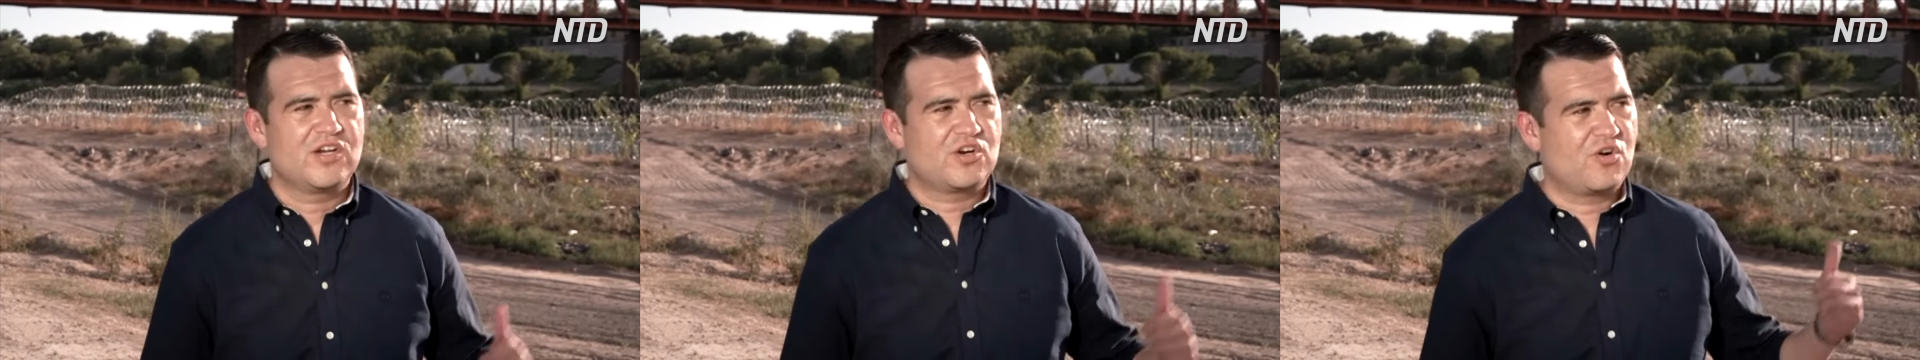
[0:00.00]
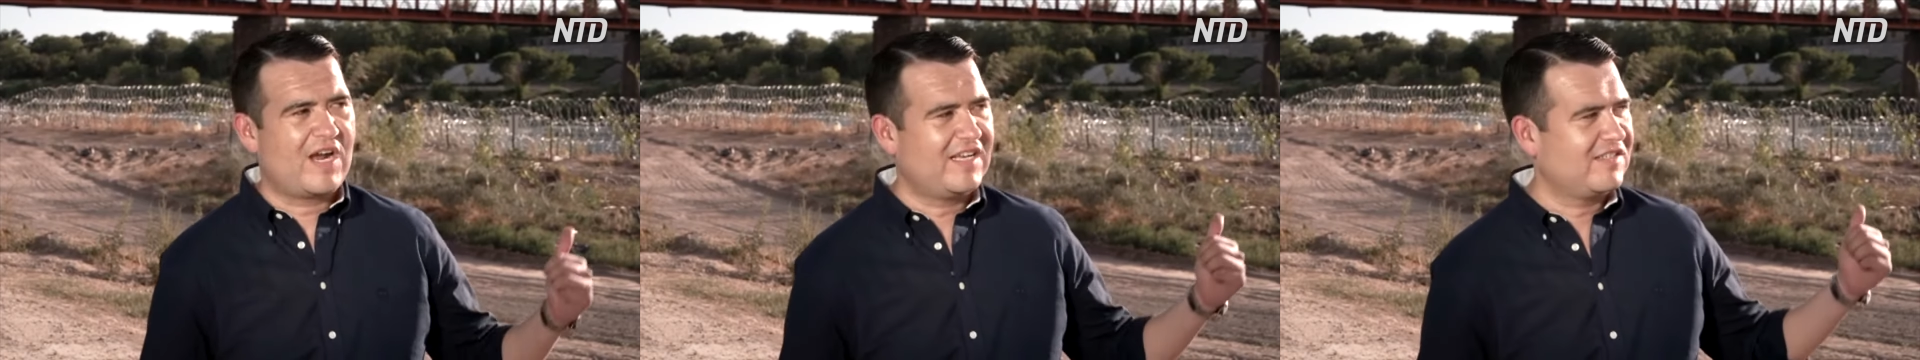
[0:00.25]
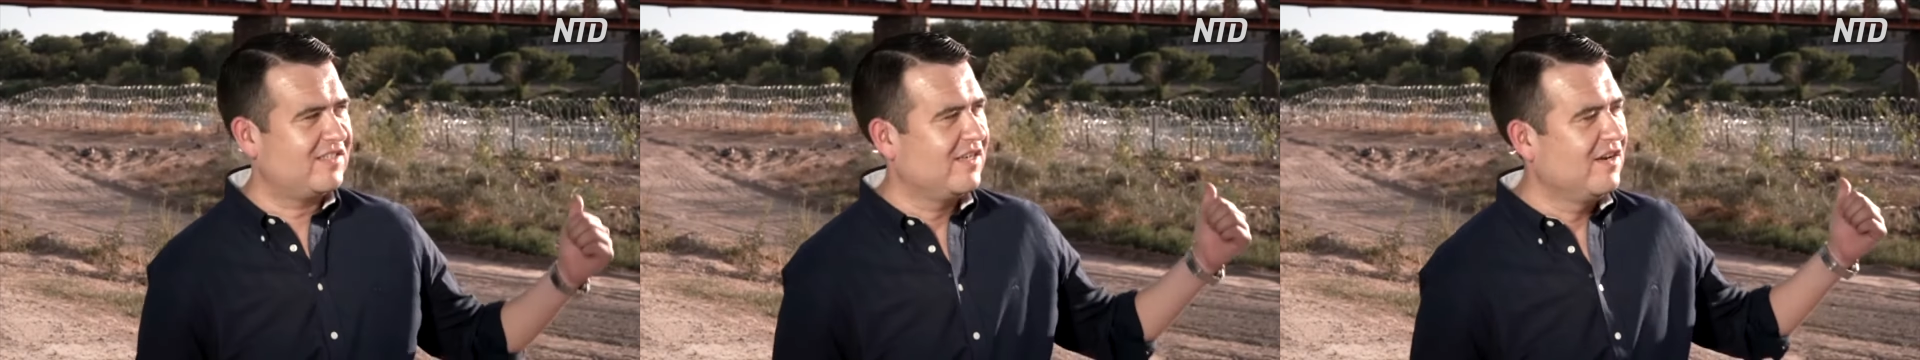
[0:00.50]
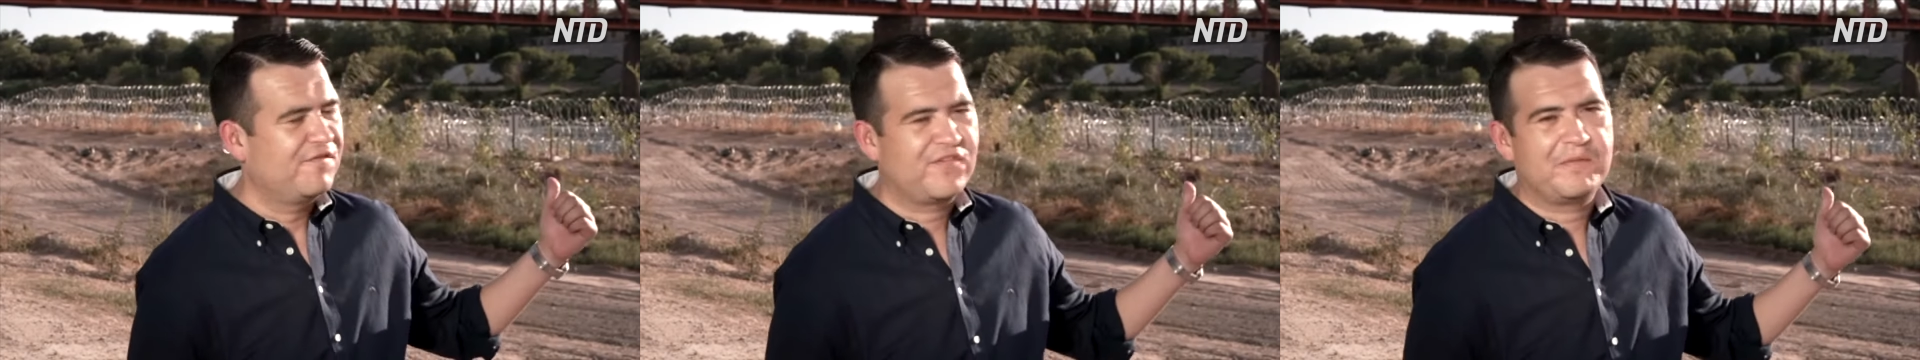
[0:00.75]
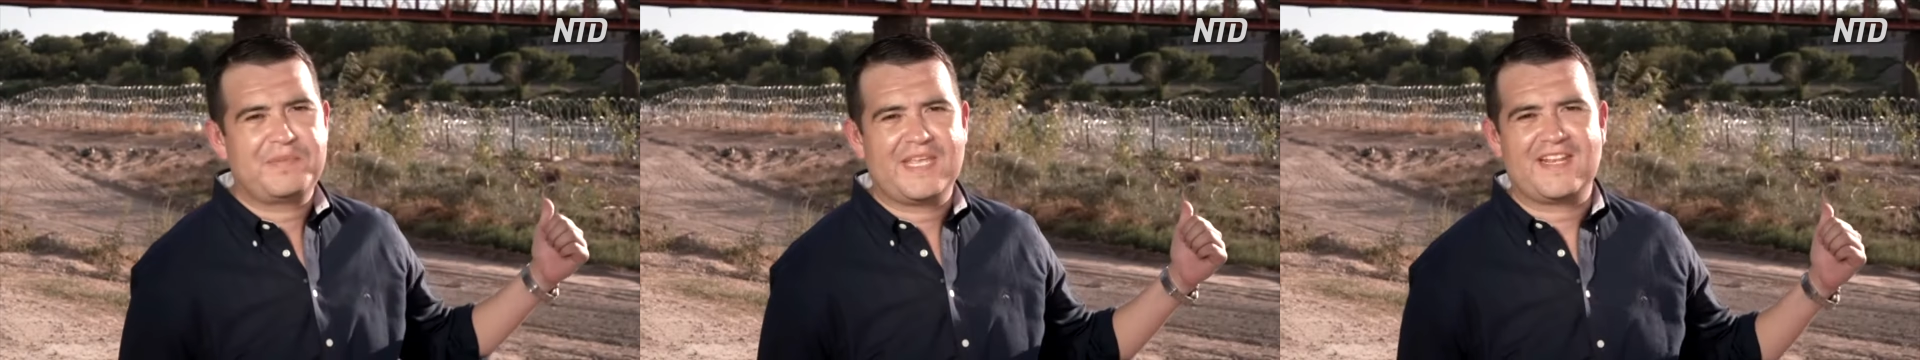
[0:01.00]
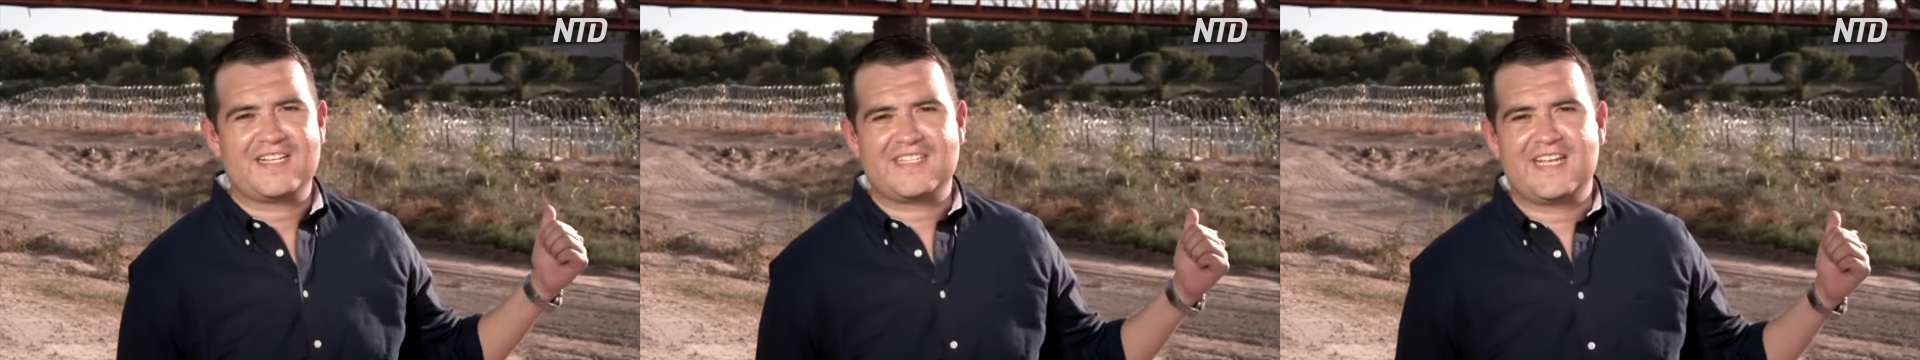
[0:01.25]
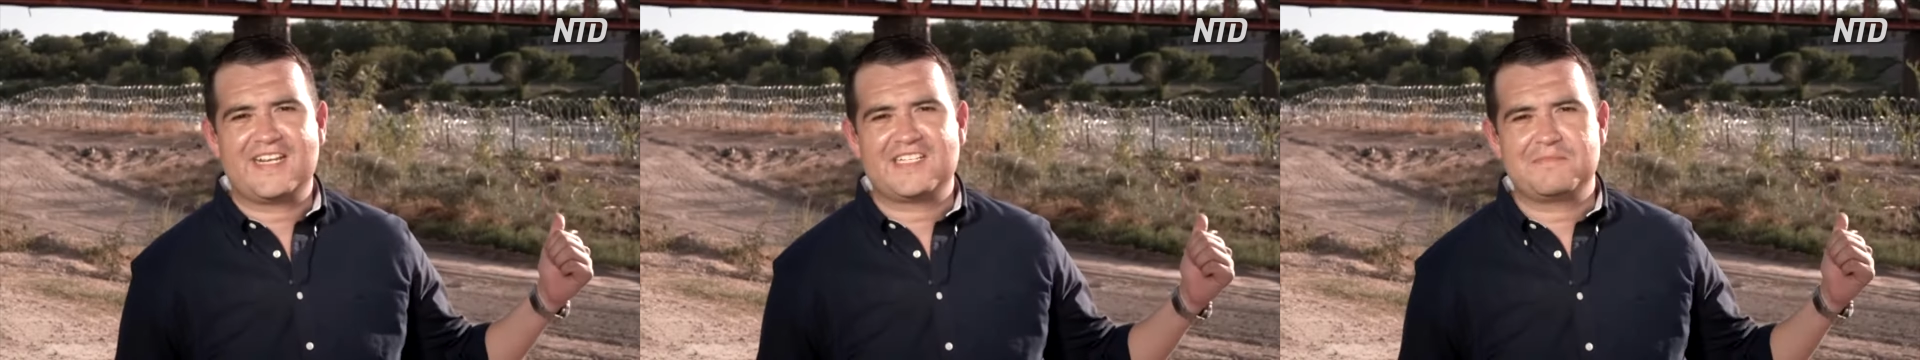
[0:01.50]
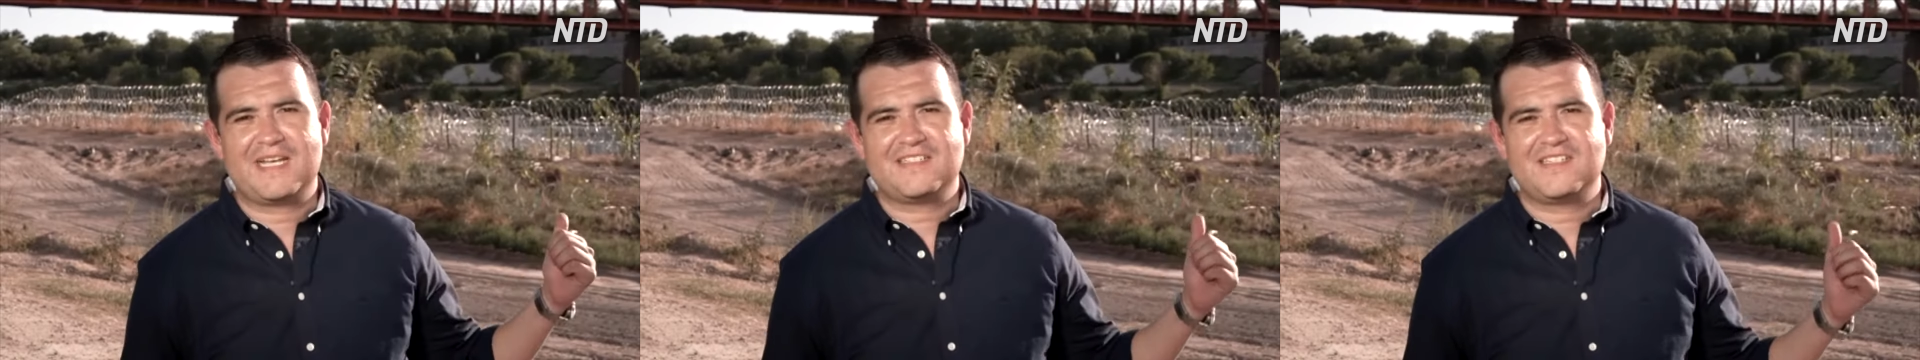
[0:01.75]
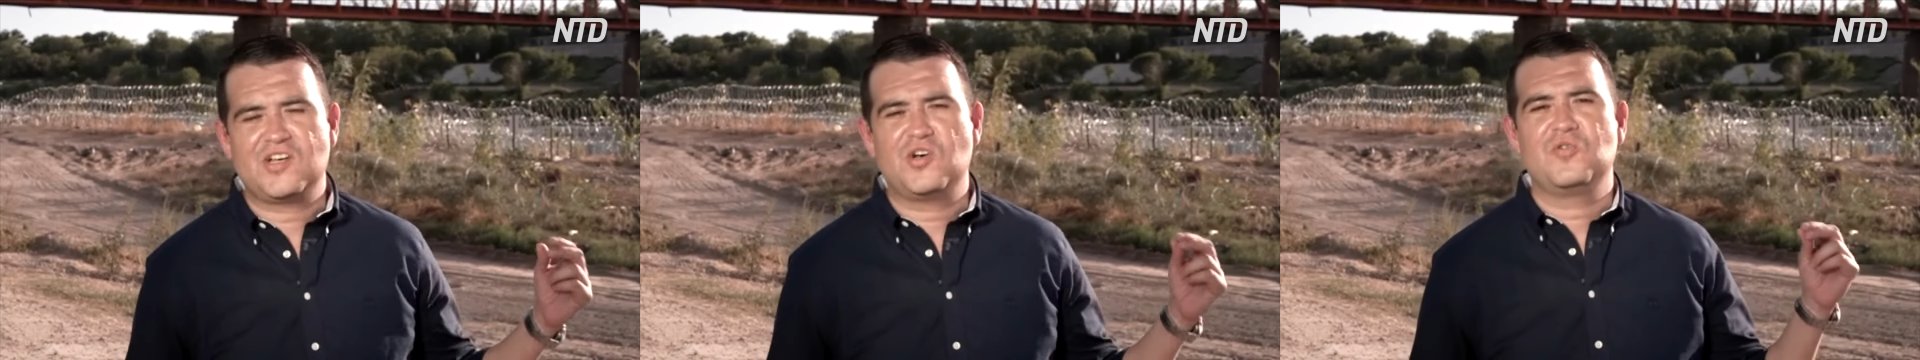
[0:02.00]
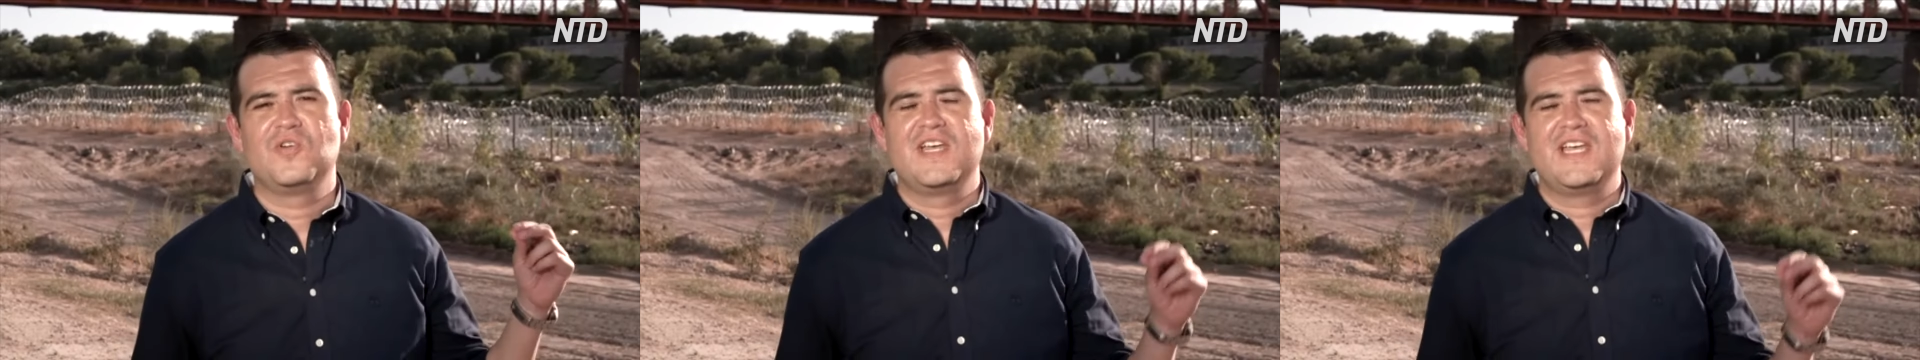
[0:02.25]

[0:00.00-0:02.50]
cross from Piedras Negras, Mexico,